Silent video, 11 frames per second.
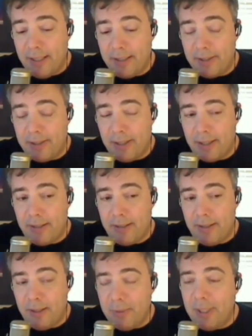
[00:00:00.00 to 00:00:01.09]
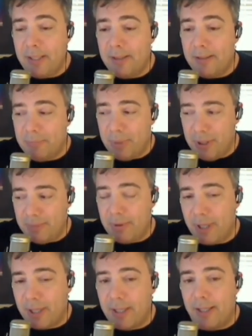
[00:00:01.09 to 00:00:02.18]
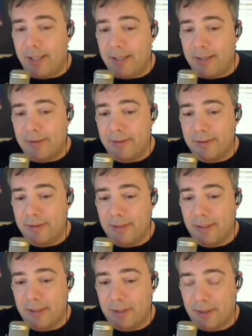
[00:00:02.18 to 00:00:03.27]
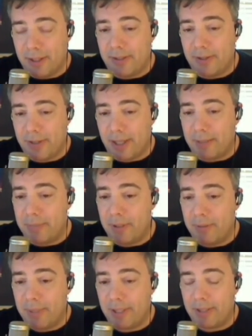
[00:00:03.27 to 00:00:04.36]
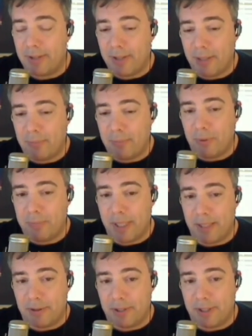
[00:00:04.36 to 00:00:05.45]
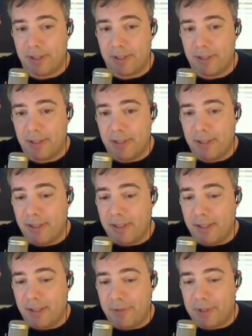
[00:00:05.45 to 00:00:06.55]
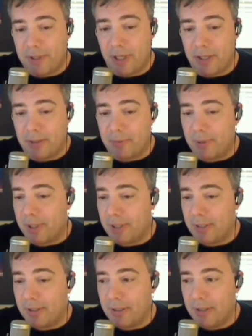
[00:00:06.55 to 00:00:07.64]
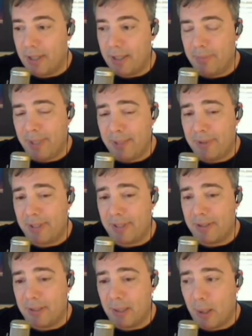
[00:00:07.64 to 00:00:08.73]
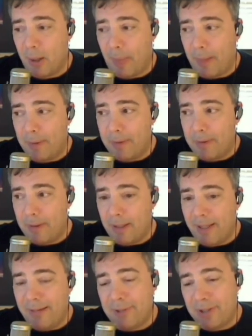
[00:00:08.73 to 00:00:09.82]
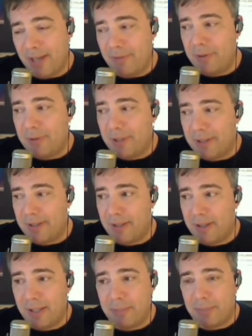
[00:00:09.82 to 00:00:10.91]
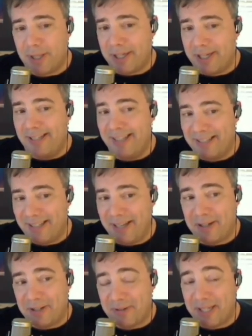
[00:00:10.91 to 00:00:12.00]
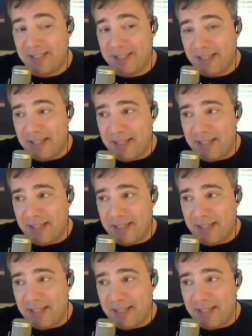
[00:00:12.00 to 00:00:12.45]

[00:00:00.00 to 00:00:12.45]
Is you know what? put your product key in during setup because setup will bounce it if it's not going to work. So that saves wanna, you that step. It will save you the heartbreak right. later, right?